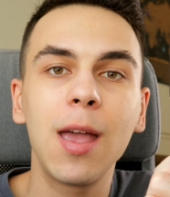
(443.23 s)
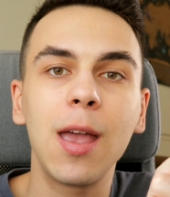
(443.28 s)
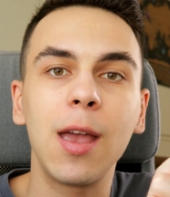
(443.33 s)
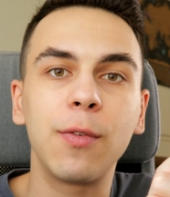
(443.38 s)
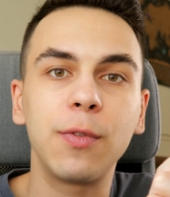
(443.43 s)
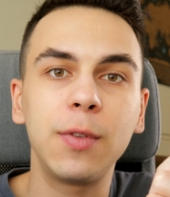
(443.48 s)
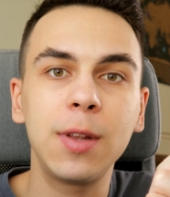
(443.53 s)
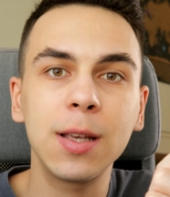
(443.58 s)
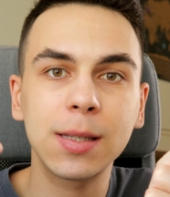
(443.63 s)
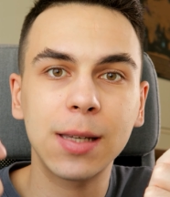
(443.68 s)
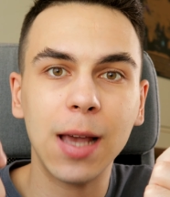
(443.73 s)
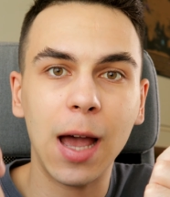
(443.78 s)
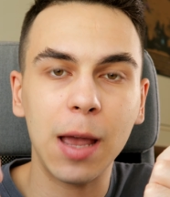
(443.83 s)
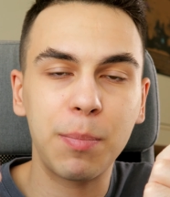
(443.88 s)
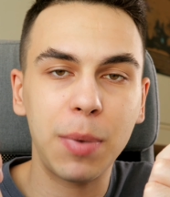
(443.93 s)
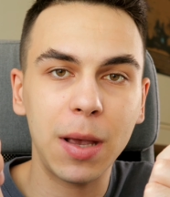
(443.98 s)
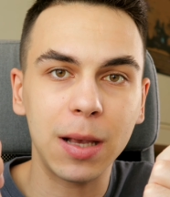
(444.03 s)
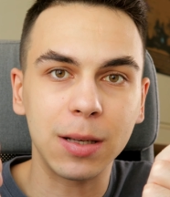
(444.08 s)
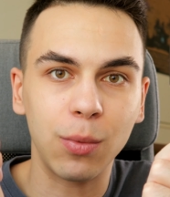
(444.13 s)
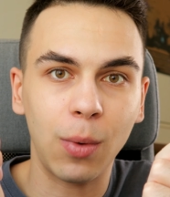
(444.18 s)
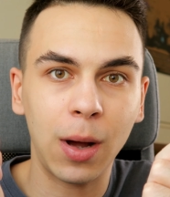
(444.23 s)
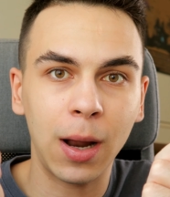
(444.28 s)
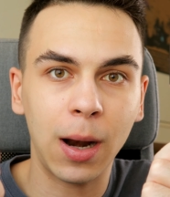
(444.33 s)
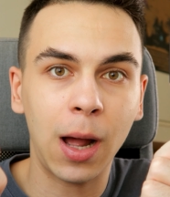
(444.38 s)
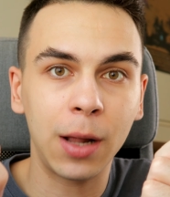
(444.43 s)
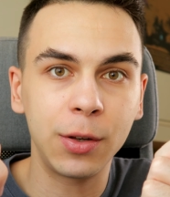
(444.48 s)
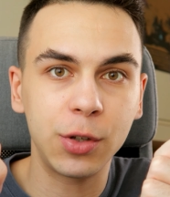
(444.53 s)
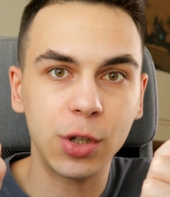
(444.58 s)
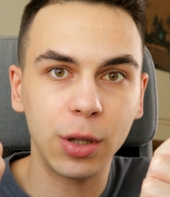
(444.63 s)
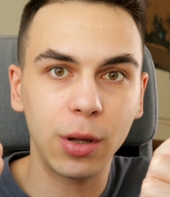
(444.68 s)
If this guy pays
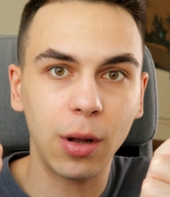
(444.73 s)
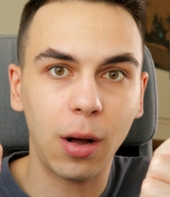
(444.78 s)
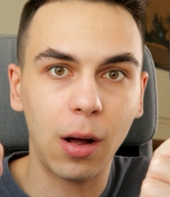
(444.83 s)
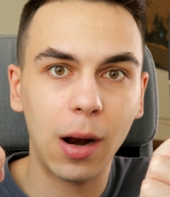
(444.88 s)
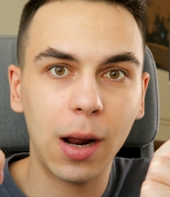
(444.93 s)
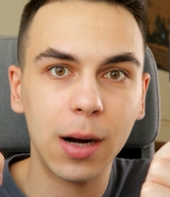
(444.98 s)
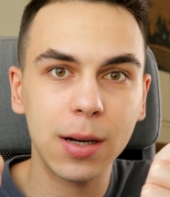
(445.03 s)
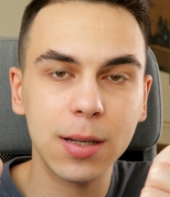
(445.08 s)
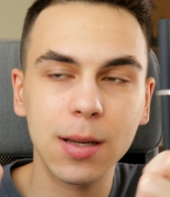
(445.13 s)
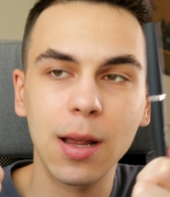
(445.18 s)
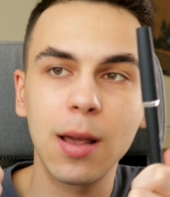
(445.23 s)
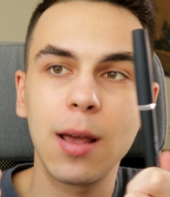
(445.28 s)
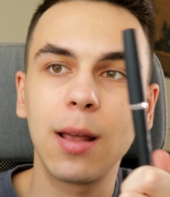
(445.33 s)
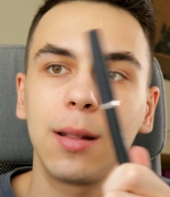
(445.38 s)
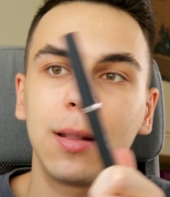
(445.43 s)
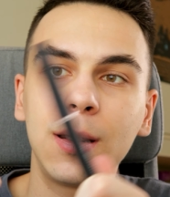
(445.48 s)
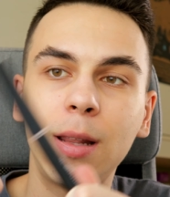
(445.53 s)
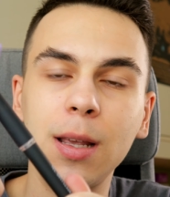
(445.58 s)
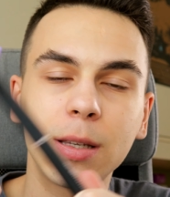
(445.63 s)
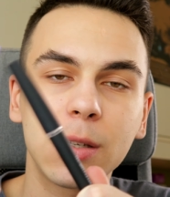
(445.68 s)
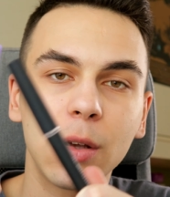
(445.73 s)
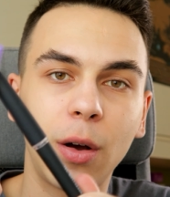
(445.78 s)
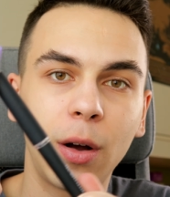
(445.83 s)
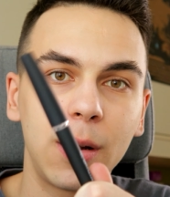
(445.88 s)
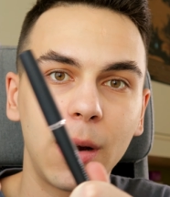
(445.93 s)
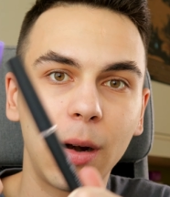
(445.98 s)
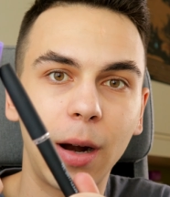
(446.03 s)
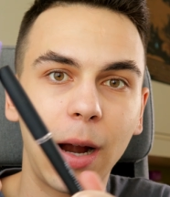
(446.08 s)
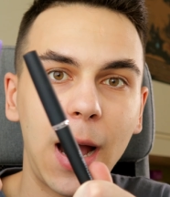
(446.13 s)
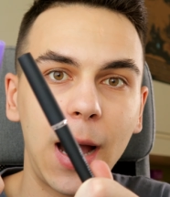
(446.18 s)
$100, this
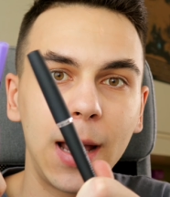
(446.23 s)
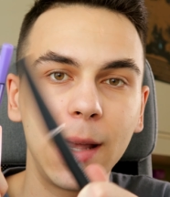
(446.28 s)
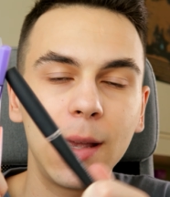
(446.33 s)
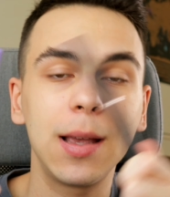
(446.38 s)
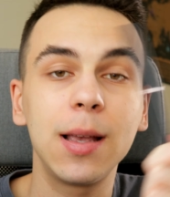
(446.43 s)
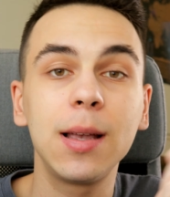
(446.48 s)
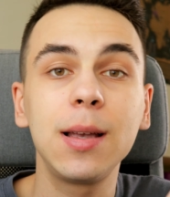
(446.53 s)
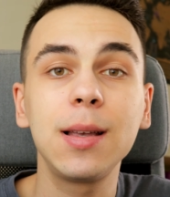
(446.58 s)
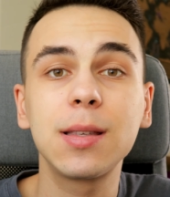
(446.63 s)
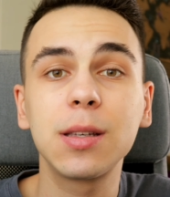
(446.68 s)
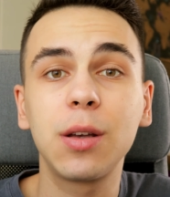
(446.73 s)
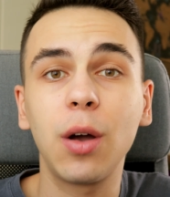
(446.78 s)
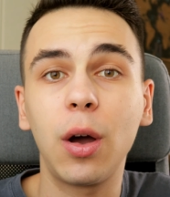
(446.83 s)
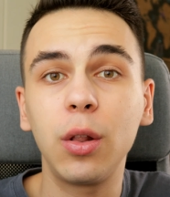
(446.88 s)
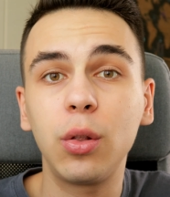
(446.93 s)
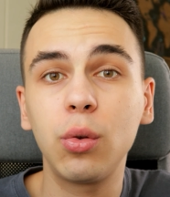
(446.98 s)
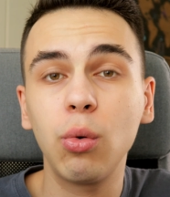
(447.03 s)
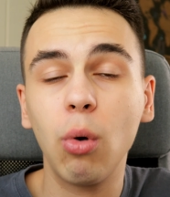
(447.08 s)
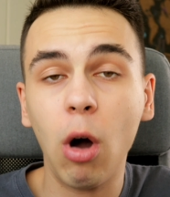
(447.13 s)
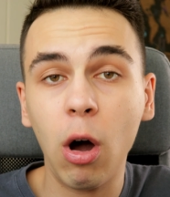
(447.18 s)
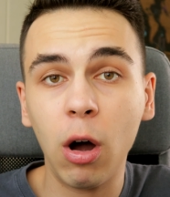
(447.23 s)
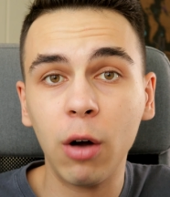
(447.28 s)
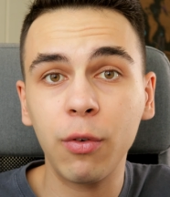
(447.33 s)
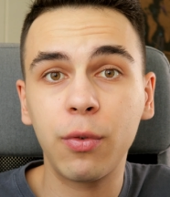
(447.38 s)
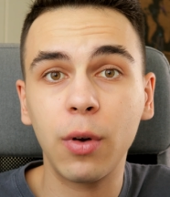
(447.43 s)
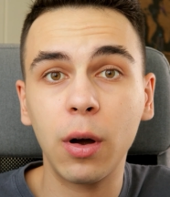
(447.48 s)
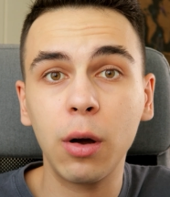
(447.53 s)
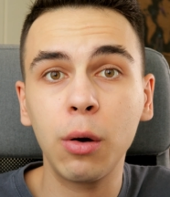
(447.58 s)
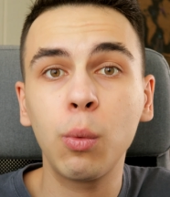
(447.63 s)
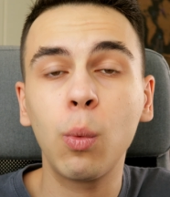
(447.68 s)
other guy is going to
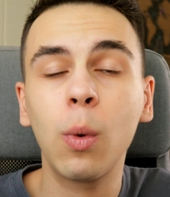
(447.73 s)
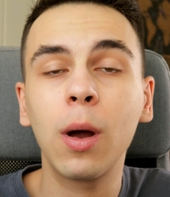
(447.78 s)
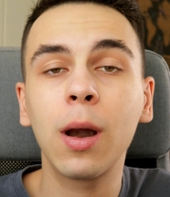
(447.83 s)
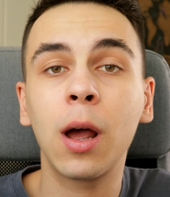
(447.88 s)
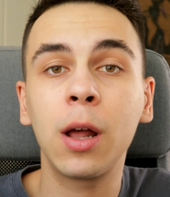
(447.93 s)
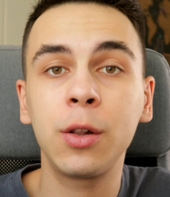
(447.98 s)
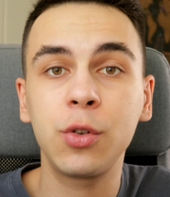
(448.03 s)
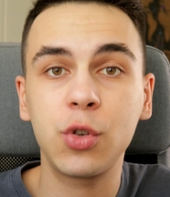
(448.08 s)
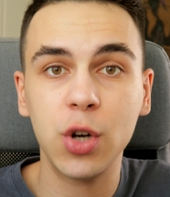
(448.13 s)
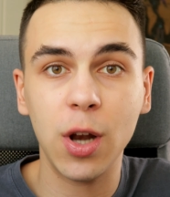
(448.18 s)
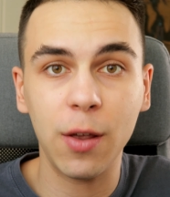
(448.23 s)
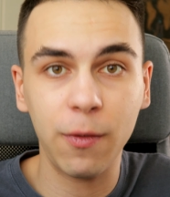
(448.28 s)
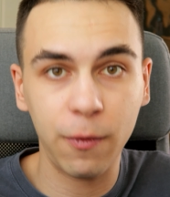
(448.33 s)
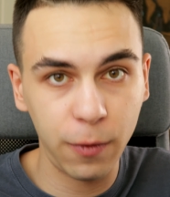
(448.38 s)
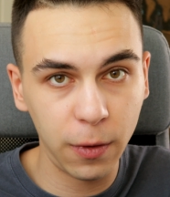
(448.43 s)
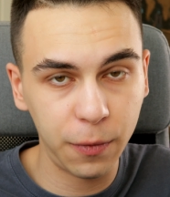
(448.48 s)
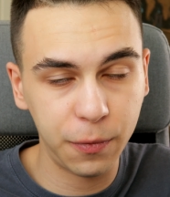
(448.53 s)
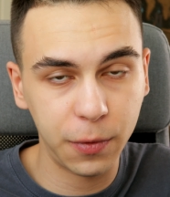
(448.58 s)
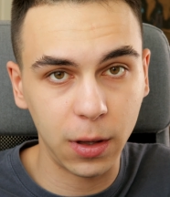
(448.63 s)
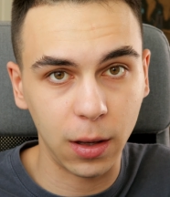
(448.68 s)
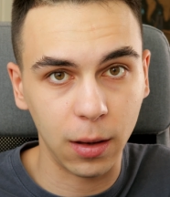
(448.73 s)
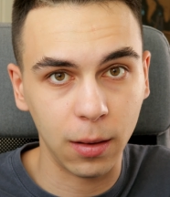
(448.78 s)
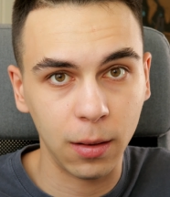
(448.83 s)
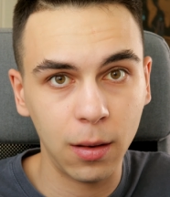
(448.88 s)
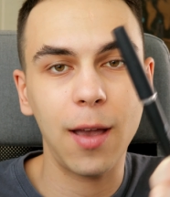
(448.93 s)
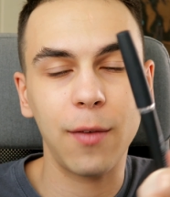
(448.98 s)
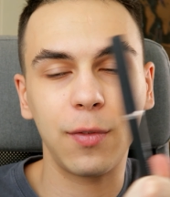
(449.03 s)
offer 150.